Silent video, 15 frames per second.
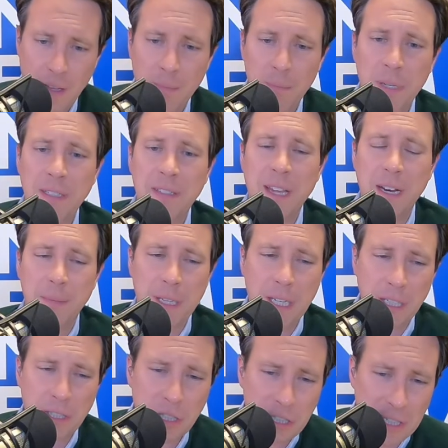But it's got to be
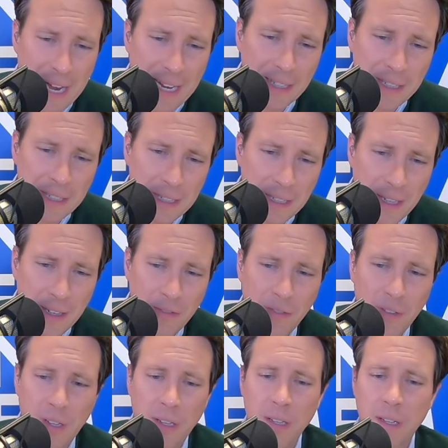a solid
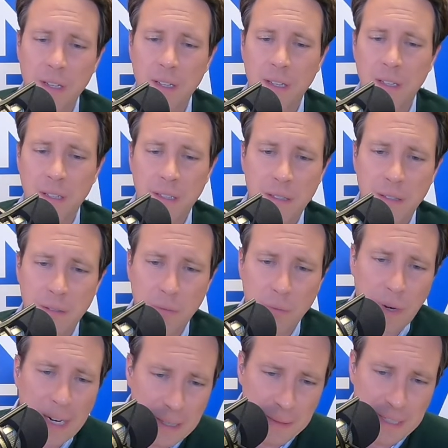enough
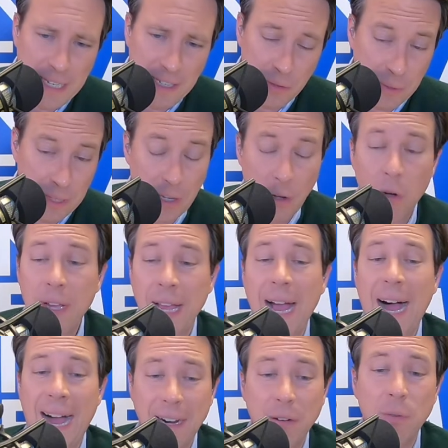recommendation where they go, okay,
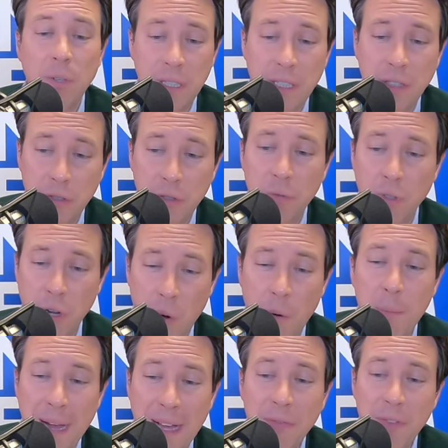I really do know
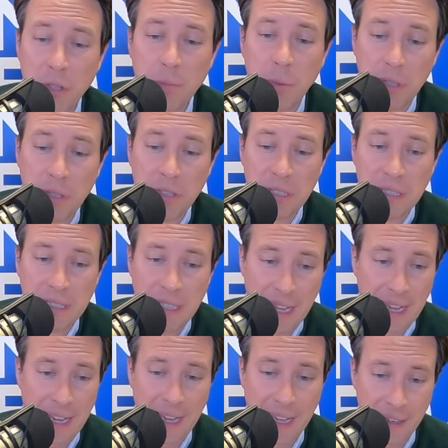about this person
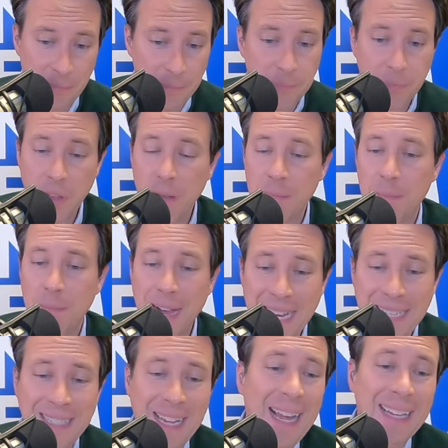and
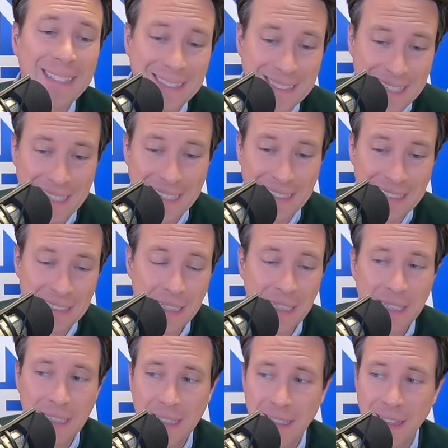my dad says
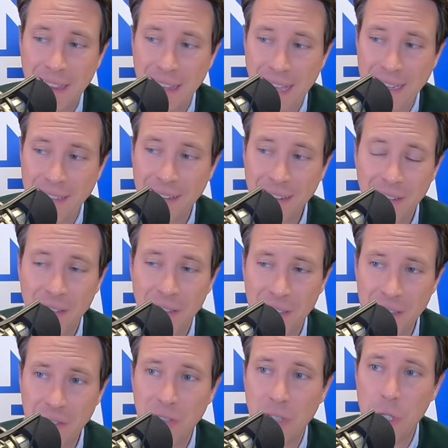that Daryl
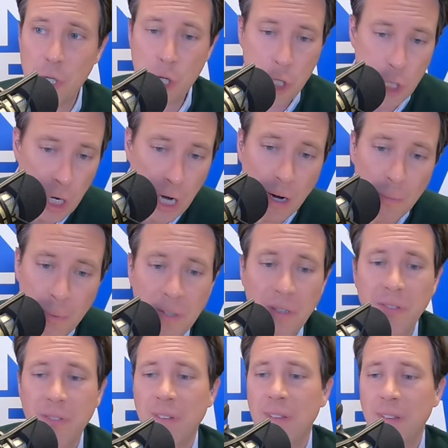is the
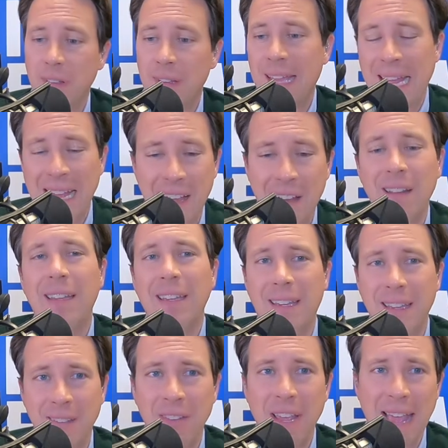sharpest gal he
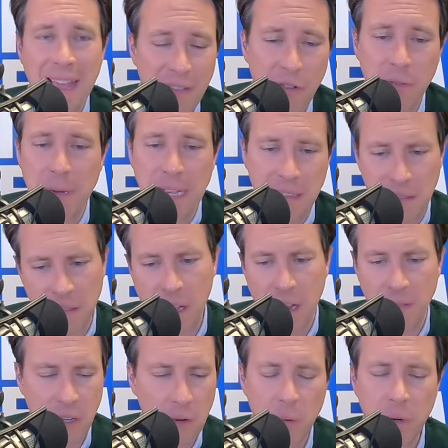has ever met in his
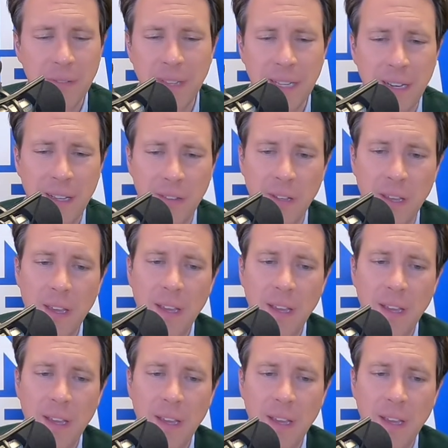life. You know, whatever that is.